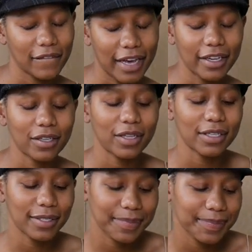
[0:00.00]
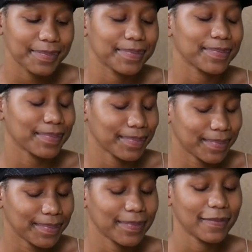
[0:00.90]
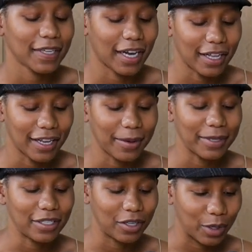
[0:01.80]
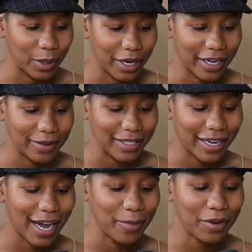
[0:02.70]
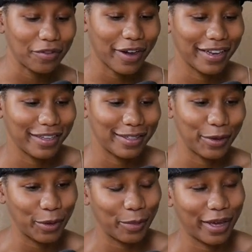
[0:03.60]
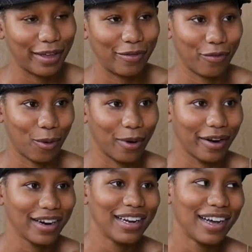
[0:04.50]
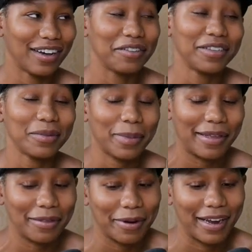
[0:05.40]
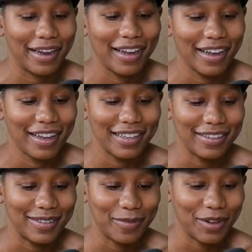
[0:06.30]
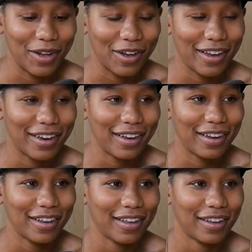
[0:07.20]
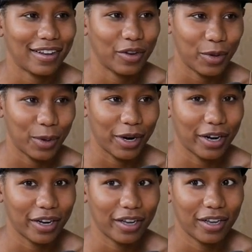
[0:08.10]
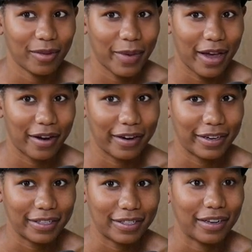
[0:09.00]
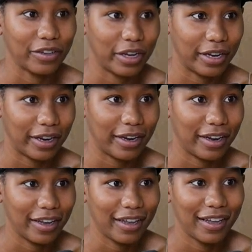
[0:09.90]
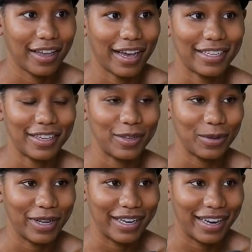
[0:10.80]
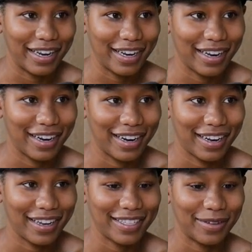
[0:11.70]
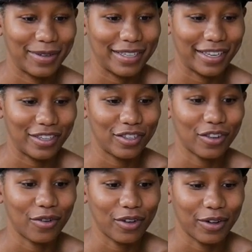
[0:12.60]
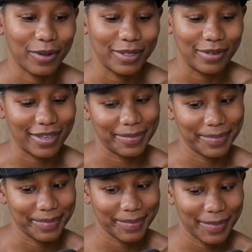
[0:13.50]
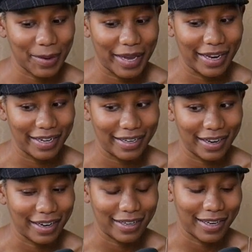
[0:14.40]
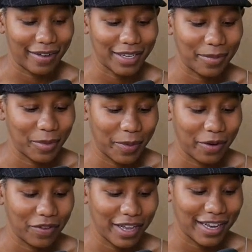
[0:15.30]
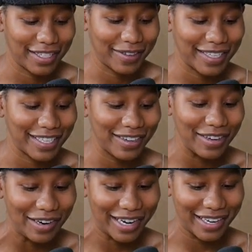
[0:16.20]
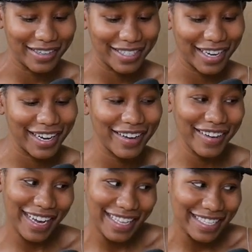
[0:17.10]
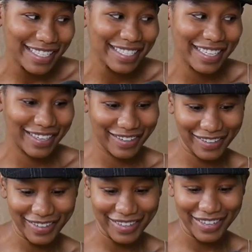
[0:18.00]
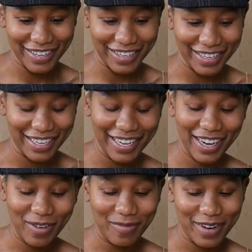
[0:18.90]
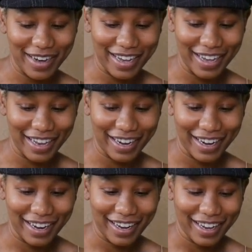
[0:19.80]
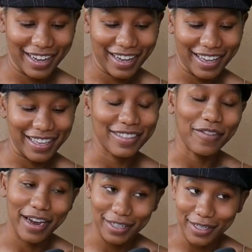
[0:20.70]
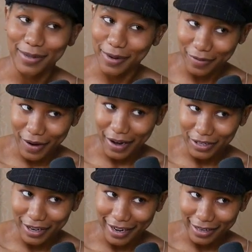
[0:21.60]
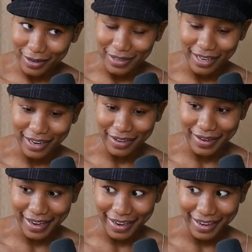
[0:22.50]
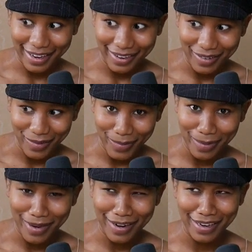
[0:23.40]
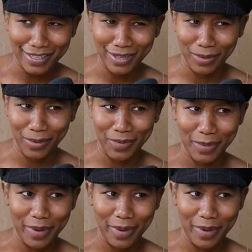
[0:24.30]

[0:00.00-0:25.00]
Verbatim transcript: I could do this. Mm-hmm. And then I went to New York and I was like, I'm going to finally do the big four. I'm going to do the big three. So it's Milan, New York, Paris, and London. Mm-hmm. I didn't do London because mm-hmm. it was like so close. And I was like, okay, I didn't, I didn't have time to prepare for that. So I did New York and I was like, okay, this is cool. But the fashions weren't fashioning. So I was like, okay, maybe next year will be